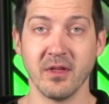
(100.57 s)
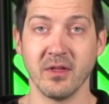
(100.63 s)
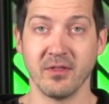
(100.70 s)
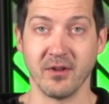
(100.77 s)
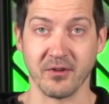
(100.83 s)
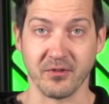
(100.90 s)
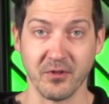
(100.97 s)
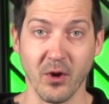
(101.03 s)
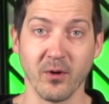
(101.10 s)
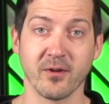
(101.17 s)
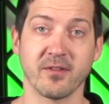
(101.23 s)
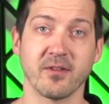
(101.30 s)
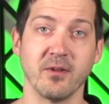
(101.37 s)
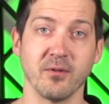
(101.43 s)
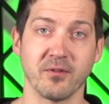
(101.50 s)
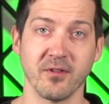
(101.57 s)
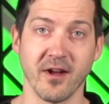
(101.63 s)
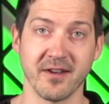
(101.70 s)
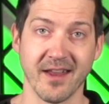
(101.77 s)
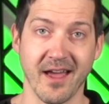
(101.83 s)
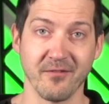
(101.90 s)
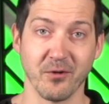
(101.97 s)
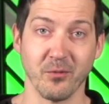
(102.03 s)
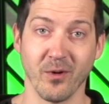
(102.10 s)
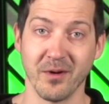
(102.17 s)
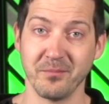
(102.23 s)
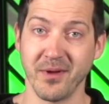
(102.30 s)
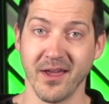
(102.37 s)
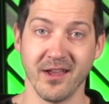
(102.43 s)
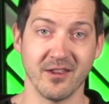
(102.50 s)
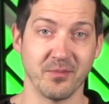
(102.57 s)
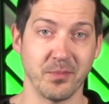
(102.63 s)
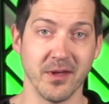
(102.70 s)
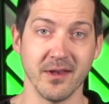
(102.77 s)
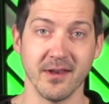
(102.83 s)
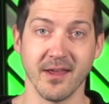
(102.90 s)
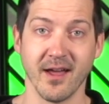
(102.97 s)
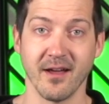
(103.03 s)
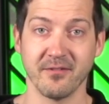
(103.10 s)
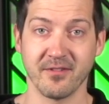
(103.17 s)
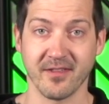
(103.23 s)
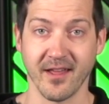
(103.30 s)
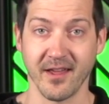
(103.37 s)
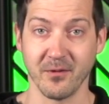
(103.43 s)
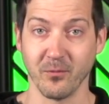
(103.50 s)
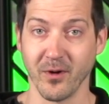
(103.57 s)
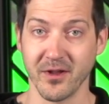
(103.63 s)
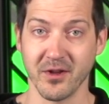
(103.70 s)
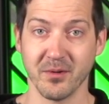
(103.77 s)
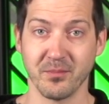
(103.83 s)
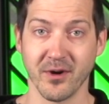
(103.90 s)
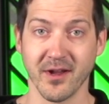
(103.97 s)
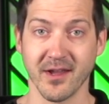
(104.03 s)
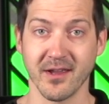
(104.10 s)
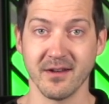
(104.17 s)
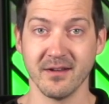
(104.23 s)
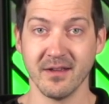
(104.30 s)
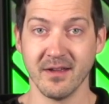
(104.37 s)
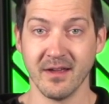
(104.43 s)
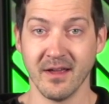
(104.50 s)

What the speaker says: there's no excuse not to have a 1-page PDF saying what you're bringing,